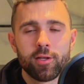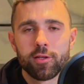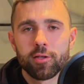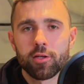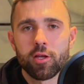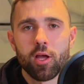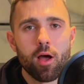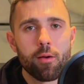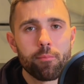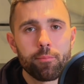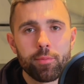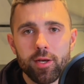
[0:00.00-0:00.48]

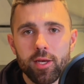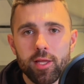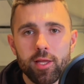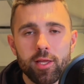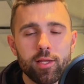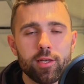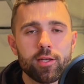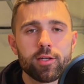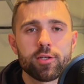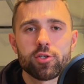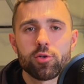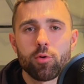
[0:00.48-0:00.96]
company
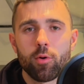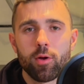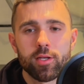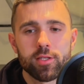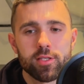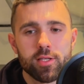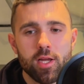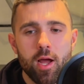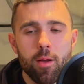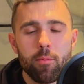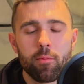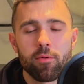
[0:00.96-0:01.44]
and enjoying
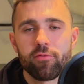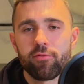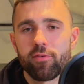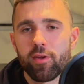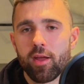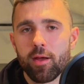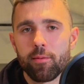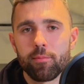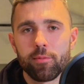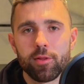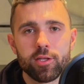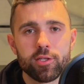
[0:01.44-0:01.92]
time with
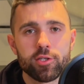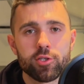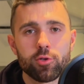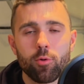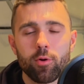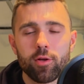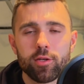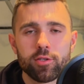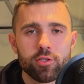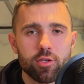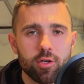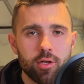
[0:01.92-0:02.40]
family,
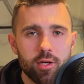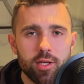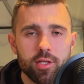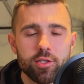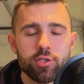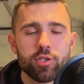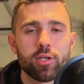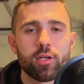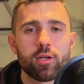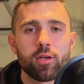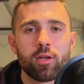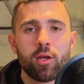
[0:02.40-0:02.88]
enjoying
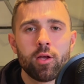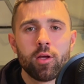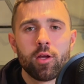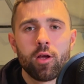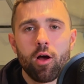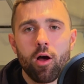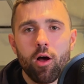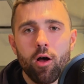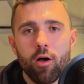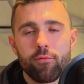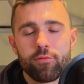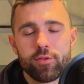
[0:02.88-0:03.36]
tradition,
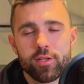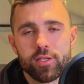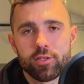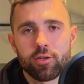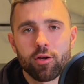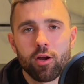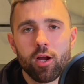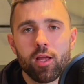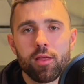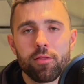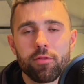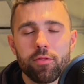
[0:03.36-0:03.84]
all of these
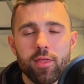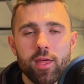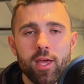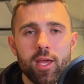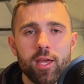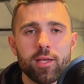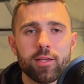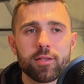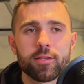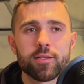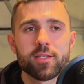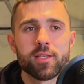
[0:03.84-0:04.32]
great
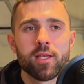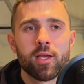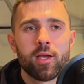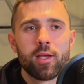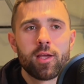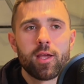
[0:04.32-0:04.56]
things.